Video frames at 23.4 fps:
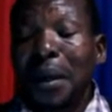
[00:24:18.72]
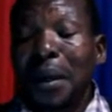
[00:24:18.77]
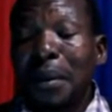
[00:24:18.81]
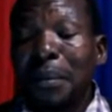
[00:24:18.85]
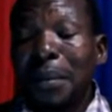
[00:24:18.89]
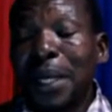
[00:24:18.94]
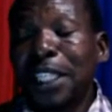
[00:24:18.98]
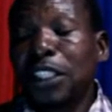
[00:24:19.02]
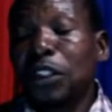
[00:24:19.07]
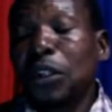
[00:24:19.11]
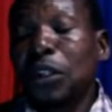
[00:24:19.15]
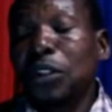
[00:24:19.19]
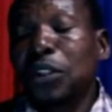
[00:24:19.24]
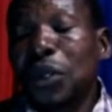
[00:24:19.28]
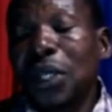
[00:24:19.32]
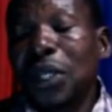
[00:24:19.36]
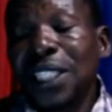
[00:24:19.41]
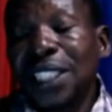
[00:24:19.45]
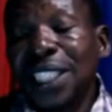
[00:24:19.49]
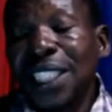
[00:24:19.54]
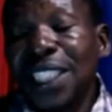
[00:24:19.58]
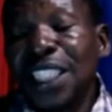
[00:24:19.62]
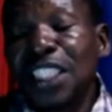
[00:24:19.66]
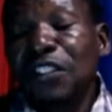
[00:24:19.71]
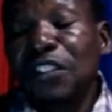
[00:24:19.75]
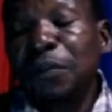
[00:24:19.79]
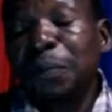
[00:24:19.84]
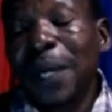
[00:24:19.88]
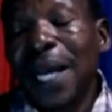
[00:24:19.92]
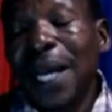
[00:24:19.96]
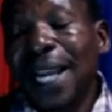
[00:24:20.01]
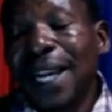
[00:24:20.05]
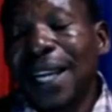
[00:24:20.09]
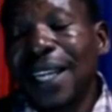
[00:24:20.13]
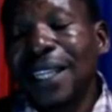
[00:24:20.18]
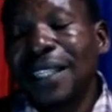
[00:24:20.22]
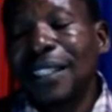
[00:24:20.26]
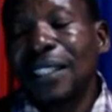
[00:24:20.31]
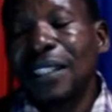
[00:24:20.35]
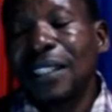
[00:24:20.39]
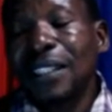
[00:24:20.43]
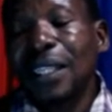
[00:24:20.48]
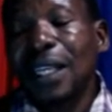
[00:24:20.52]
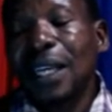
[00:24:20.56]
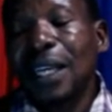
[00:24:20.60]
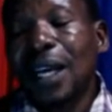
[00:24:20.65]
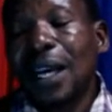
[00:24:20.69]
But authoritative
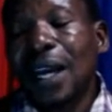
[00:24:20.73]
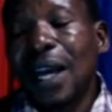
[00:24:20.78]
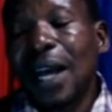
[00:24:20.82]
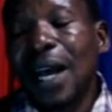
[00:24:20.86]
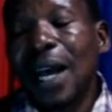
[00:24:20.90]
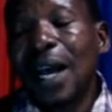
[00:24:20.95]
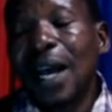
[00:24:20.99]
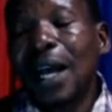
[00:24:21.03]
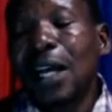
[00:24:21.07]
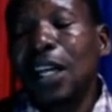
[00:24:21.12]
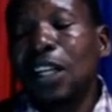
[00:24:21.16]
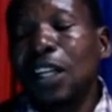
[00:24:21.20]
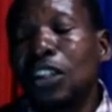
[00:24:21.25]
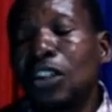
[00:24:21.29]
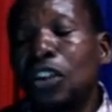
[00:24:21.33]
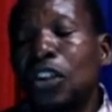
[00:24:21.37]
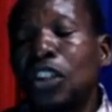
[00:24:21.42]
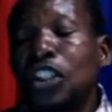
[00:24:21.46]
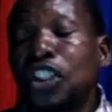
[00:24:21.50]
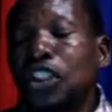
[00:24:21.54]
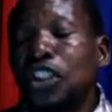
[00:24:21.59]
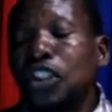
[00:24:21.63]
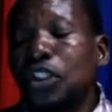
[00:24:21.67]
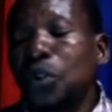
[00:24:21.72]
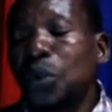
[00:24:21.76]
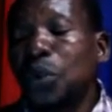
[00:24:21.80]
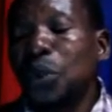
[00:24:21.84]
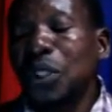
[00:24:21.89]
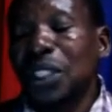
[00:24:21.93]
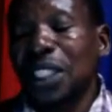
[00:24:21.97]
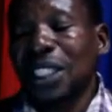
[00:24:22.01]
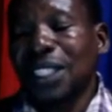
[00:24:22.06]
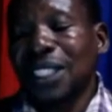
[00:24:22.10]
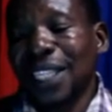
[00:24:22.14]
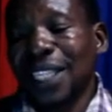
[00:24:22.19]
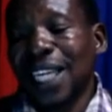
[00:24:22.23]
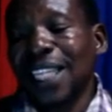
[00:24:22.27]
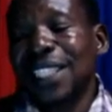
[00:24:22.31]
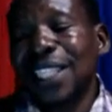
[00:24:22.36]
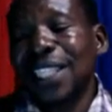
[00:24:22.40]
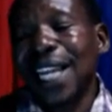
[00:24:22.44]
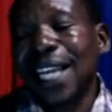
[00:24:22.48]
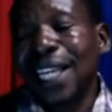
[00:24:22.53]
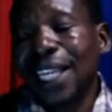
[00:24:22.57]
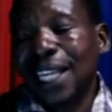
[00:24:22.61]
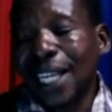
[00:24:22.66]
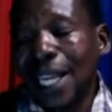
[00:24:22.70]
parents don't use such
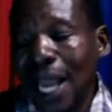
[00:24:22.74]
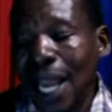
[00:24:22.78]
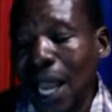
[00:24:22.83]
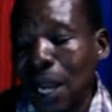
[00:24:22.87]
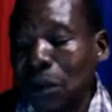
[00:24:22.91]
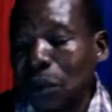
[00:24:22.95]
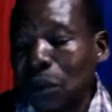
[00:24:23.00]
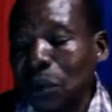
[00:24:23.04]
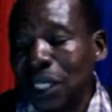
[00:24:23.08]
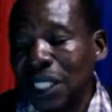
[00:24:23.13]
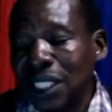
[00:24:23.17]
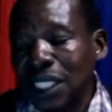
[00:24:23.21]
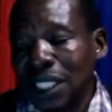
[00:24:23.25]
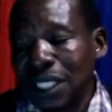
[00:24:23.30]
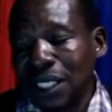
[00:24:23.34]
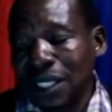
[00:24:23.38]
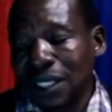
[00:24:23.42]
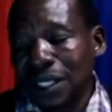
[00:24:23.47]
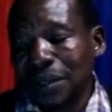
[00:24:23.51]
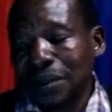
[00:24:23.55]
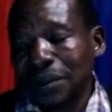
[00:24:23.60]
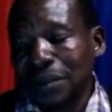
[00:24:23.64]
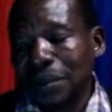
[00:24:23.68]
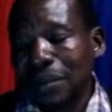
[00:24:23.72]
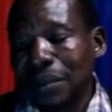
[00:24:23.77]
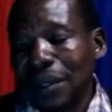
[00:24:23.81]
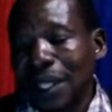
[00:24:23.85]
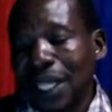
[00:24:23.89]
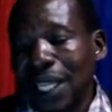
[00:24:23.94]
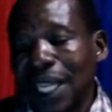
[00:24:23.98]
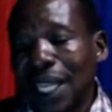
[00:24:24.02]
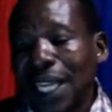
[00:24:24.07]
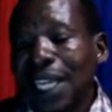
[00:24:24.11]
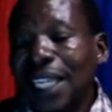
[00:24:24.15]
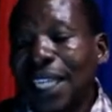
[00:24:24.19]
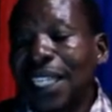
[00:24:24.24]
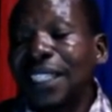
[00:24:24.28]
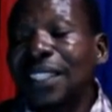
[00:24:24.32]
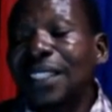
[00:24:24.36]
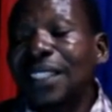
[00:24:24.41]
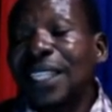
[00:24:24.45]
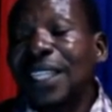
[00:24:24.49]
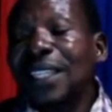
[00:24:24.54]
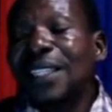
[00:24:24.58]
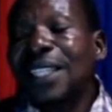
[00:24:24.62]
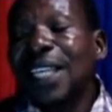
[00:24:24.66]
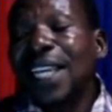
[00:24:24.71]
like languages.
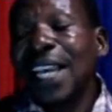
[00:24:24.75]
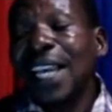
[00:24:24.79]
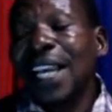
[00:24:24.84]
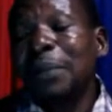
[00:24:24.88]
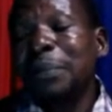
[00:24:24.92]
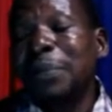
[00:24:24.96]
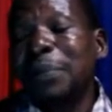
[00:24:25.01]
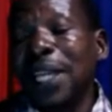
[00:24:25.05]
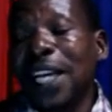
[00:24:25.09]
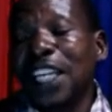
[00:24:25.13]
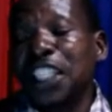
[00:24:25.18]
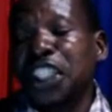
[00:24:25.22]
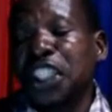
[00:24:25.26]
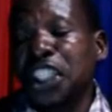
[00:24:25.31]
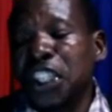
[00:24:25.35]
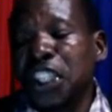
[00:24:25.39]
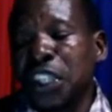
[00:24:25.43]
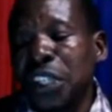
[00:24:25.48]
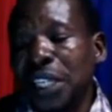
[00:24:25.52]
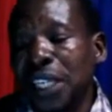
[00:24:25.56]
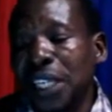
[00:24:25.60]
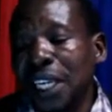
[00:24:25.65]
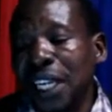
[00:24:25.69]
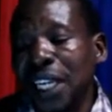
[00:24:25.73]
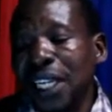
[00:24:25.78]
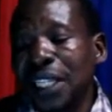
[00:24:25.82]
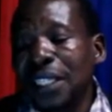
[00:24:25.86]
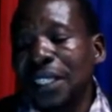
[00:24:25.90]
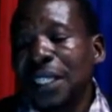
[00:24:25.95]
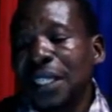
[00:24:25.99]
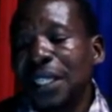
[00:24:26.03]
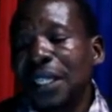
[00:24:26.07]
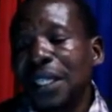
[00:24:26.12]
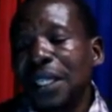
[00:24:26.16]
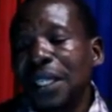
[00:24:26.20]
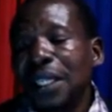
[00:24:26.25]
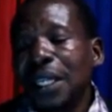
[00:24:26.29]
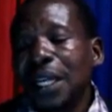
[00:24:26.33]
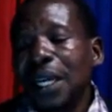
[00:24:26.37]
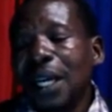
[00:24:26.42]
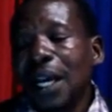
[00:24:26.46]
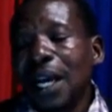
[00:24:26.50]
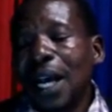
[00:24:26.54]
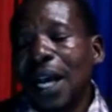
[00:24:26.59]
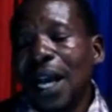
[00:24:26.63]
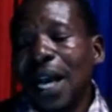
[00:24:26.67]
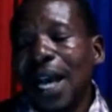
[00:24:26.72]
Instead, they help their children
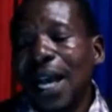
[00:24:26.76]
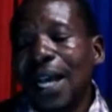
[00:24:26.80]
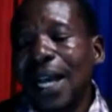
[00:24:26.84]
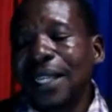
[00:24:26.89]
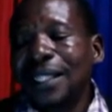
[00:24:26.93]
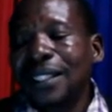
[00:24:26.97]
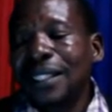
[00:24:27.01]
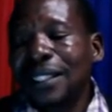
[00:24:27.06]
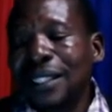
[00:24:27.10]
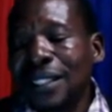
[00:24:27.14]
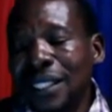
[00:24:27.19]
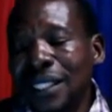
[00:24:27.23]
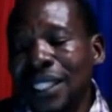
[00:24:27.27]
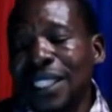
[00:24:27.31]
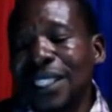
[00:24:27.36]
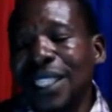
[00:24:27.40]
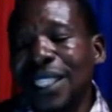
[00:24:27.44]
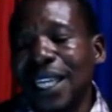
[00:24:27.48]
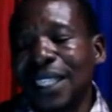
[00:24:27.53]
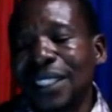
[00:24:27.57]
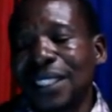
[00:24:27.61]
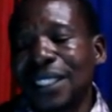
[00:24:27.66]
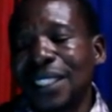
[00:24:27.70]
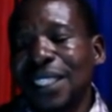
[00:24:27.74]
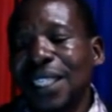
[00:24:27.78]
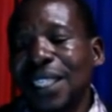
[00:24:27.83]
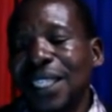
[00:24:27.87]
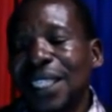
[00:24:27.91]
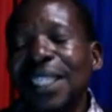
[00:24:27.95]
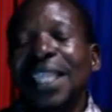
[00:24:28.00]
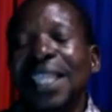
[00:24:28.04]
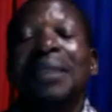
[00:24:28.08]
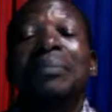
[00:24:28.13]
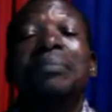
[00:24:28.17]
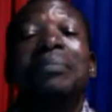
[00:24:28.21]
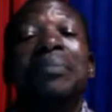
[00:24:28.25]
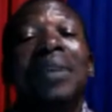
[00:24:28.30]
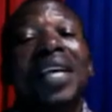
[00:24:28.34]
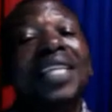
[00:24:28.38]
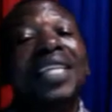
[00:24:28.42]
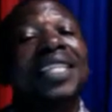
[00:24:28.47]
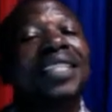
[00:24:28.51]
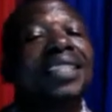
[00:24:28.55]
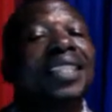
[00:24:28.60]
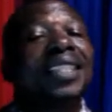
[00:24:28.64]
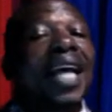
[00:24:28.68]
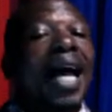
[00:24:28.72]
see that they
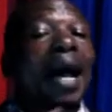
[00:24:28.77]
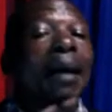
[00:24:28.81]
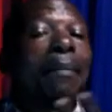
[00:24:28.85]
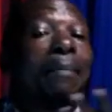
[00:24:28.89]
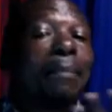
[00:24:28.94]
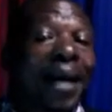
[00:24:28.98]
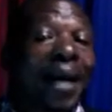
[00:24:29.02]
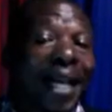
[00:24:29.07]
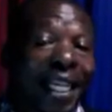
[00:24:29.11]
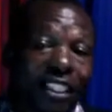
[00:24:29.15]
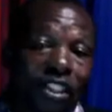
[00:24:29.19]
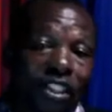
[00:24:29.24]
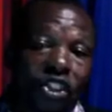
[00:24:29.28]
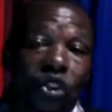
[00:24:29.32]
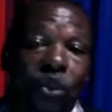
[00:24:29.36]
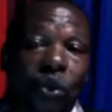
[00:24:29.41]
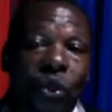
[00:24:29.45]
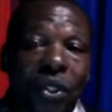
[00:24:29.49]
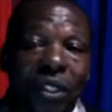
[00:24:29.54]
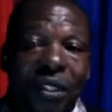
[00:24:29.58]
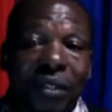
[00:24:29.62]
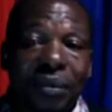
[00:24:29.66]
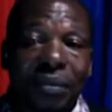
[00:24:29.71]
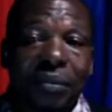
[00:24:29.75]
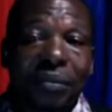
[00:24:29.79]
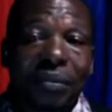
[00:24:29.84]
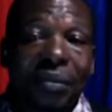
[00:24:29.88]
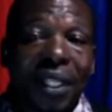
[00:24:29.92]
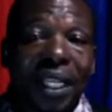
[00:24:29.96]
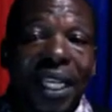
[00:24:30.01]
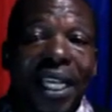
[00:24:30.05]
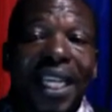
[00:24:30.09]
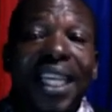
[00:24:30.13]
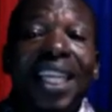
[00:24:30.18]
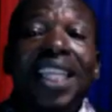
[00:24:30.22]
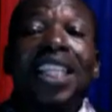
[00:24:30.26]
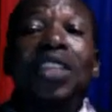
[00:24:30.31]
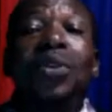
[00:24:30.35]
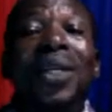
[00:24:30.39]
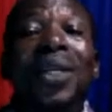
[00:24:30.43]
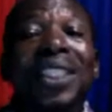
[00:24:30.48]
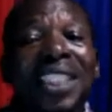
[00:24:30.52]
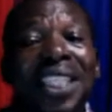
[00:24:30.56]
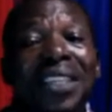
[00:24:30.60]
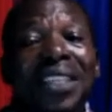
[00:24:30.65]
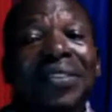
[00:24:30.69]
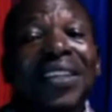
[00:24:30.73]
made a bad choice. In
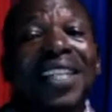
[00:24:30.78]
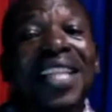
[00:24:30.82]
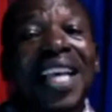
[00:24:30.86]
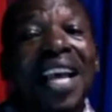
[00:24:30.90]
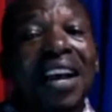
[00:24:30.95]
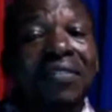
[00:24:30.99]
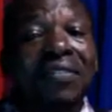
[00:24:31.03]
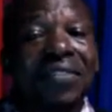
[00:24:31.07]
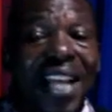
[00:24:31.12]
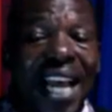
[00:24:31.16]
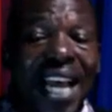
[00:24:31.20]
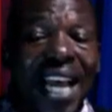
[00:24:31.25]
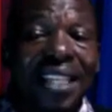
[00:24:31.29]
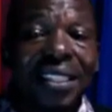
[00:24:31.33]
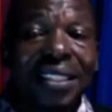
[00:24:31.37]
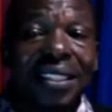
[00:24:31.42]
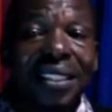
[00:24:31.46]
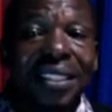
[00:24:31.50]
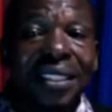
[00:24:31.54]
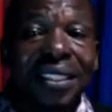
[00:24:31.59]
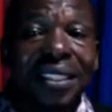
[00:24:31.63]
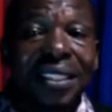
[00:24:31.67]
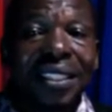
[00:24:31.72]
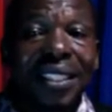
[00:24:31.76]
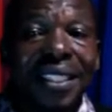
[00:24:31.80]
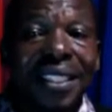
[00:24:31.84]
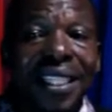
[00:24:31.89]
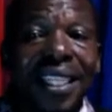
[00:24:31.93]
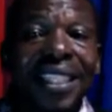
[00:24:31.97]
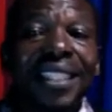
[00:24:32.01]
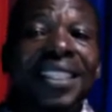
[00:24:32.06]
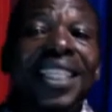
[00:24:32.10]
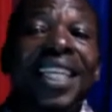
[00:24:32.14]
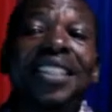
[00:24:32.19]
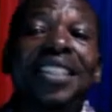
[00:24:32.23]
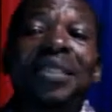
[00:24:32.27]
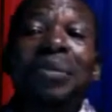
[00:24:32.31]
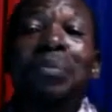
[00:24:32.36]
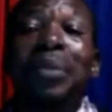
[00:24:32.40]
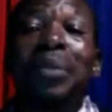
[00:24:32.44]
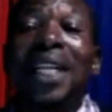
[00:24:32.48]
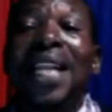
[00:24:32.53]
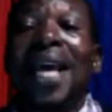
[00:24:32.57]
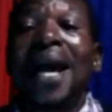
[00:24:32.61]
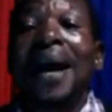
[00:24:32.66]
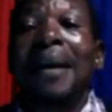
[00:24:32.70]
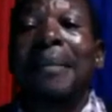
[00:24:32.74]
whatever they have done, they just
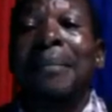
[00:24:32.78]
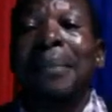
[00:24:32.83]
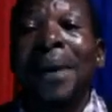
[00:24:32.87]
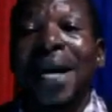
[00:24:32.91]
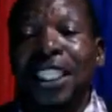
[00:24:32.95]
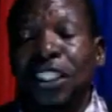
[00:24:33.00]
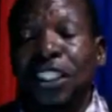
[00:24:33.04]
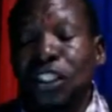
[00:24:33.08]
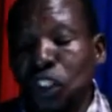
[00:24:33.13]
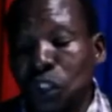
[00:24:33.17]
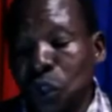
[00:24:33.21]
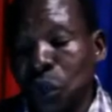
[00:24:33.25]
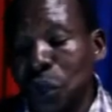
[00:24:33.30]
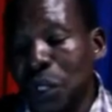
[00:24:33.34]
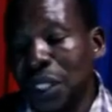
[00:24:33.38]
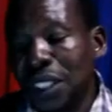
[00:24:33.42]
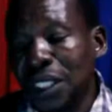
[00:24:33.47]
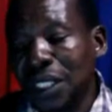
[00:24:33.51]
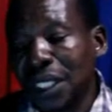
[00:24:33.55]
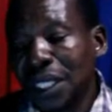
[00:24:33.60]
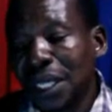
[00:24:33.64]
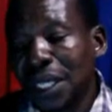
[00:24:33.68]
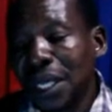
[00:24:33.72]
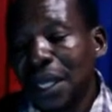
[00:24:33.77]
made a bad choice,